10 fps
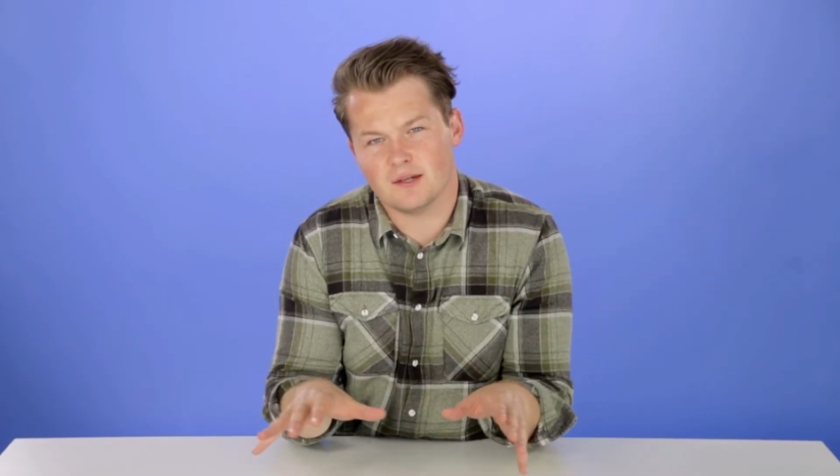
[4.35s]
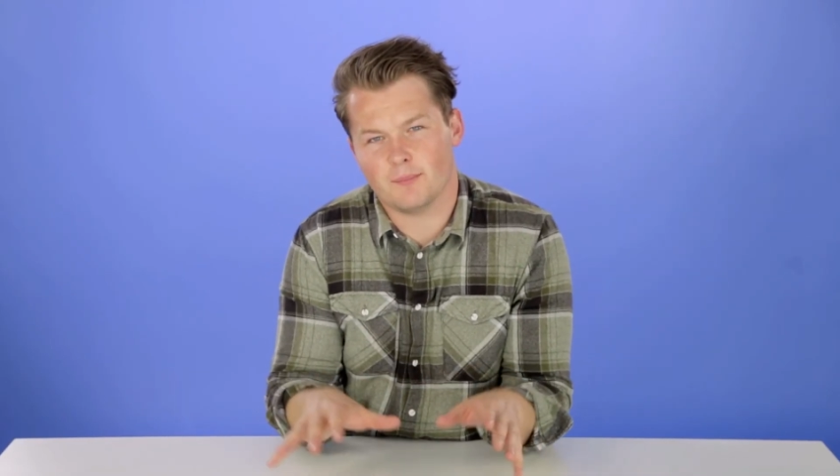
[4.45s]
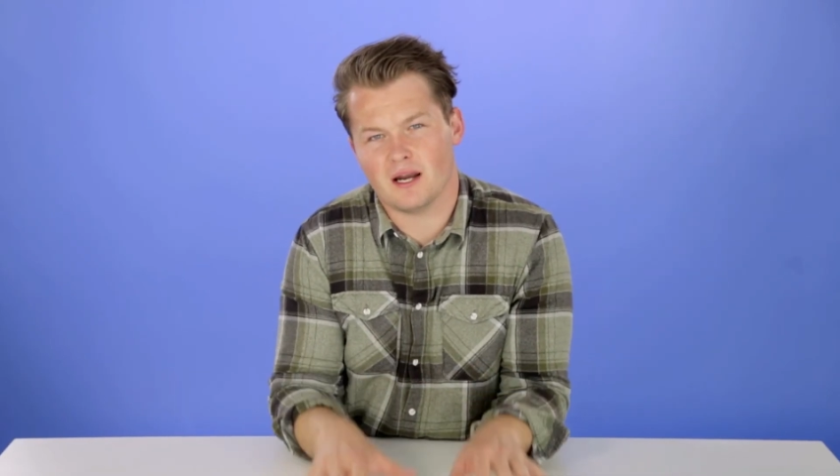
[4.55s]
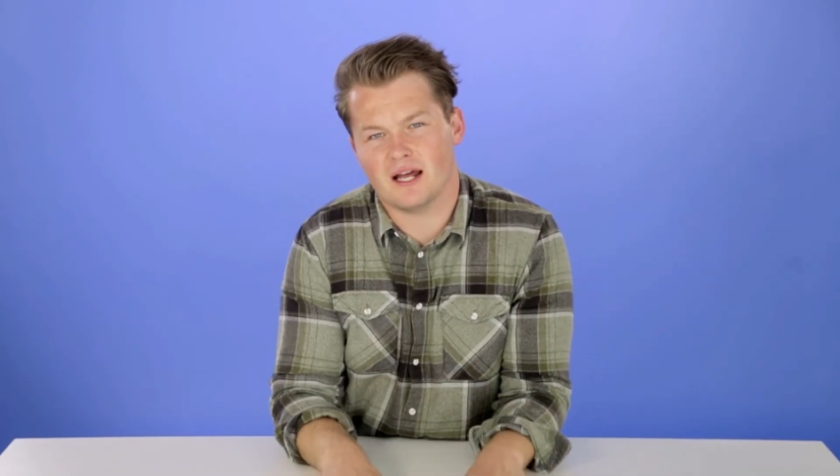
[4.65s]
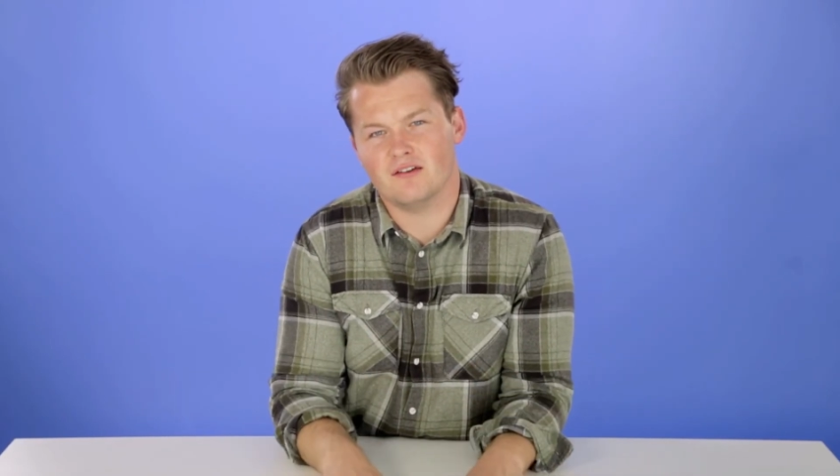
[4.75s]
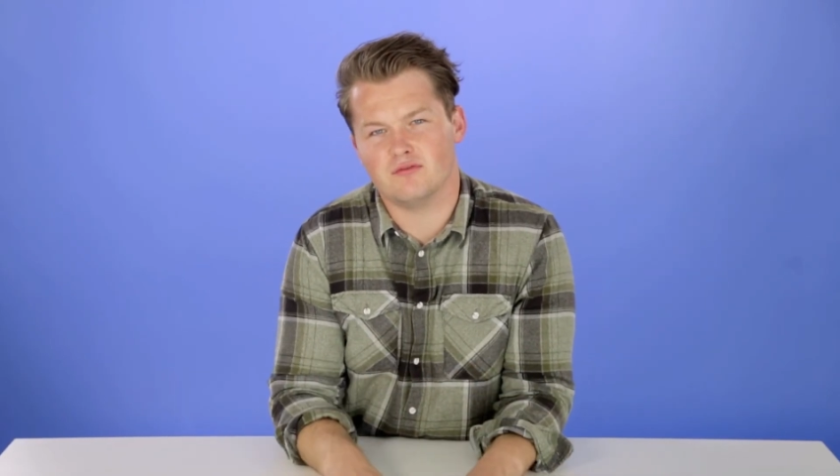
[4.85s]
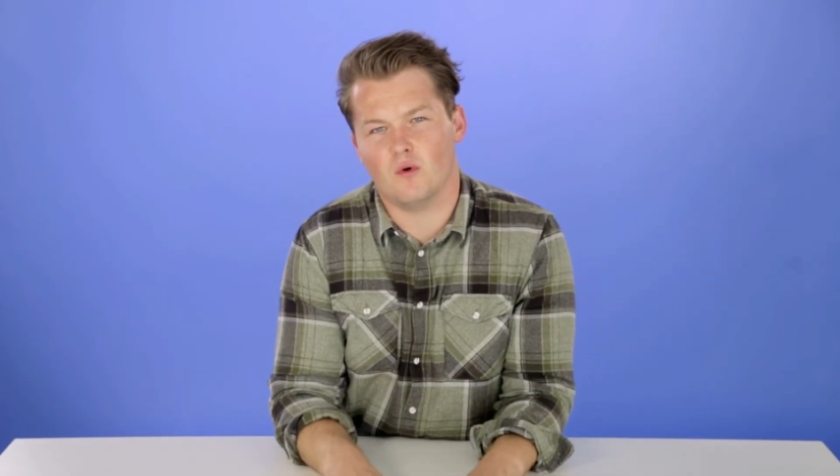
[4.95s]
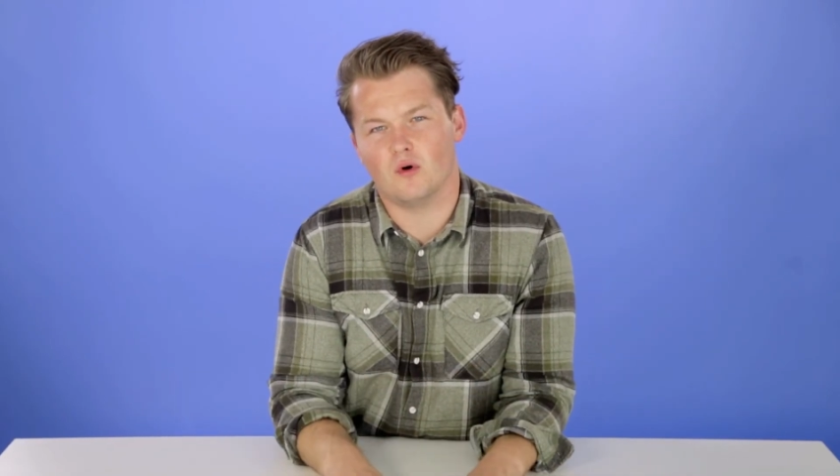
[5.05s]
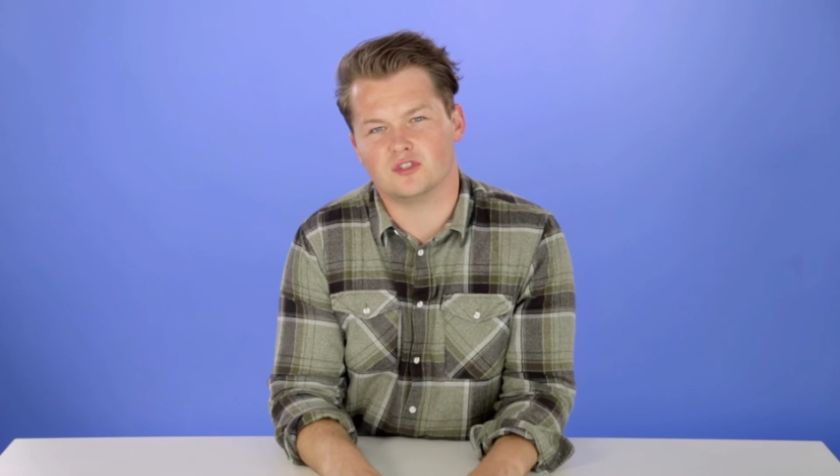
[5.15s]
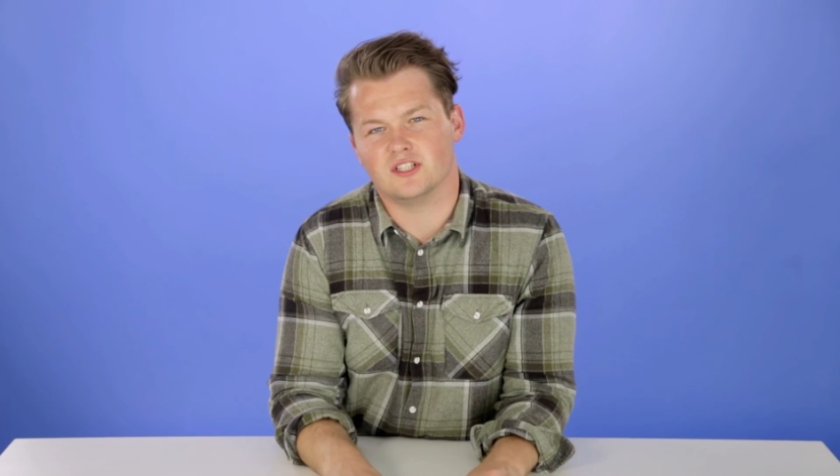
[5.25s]
supply
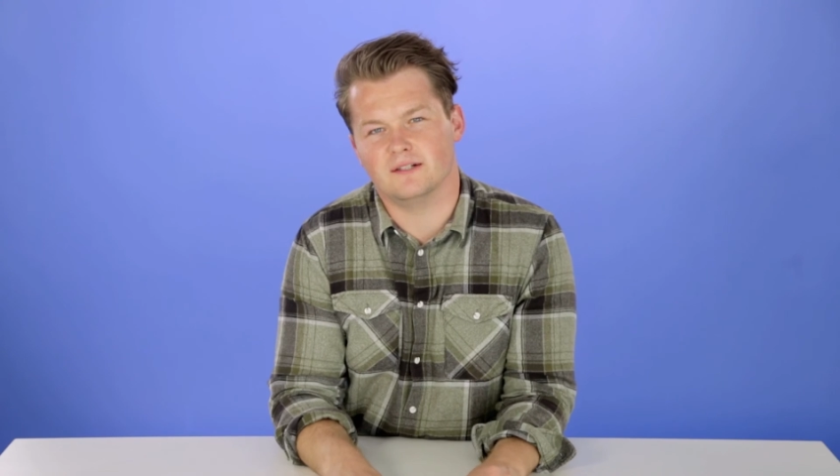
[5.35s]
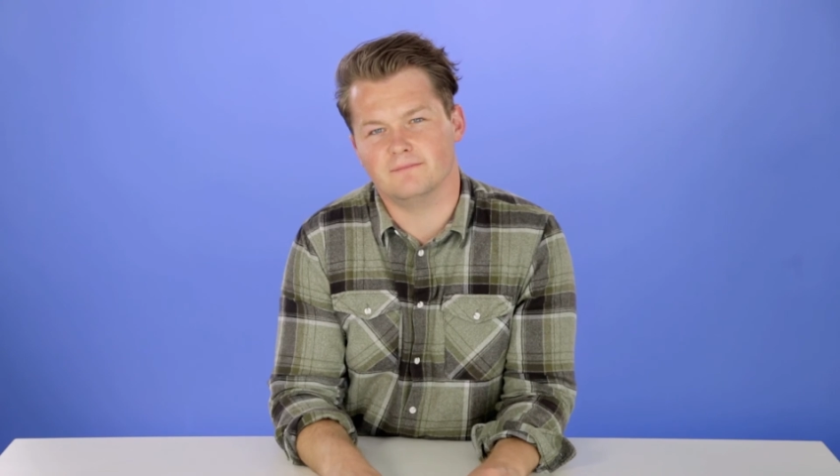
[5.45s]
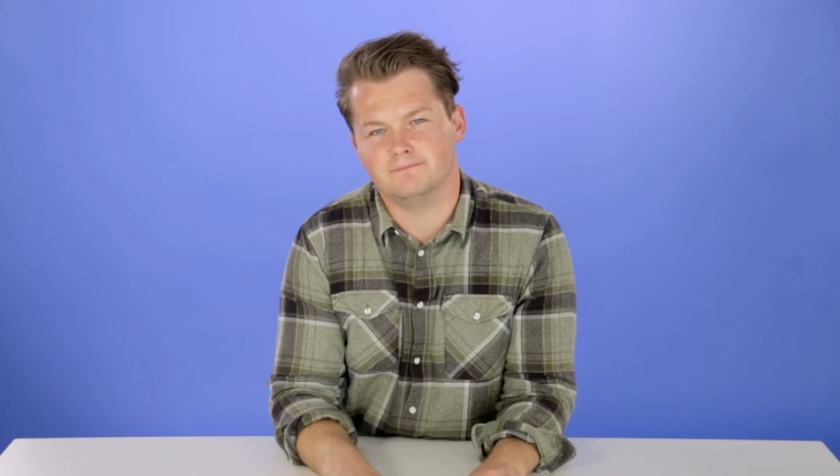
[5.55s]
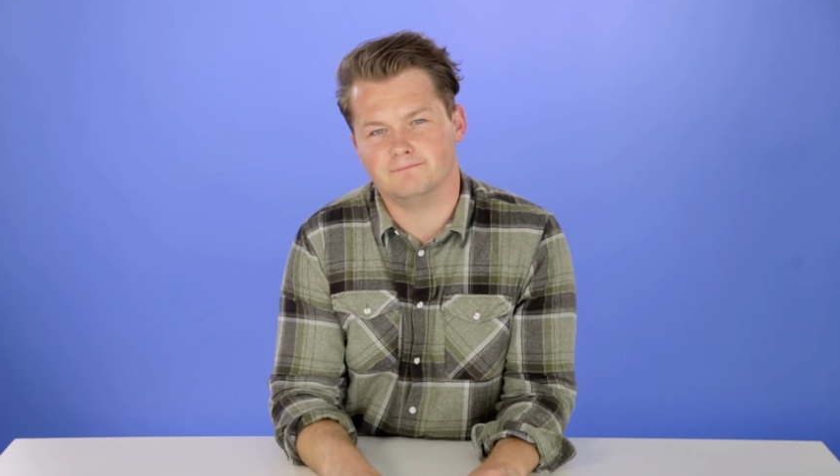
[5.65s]
of water,